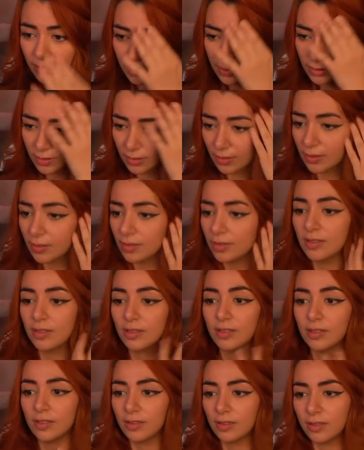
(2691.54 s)

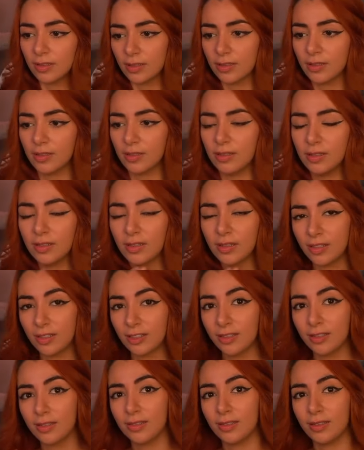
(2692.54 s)

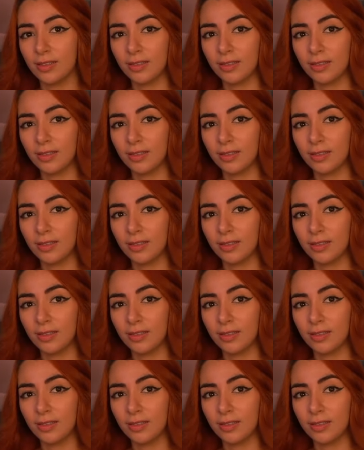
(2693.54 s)
No one is speaking in this clip.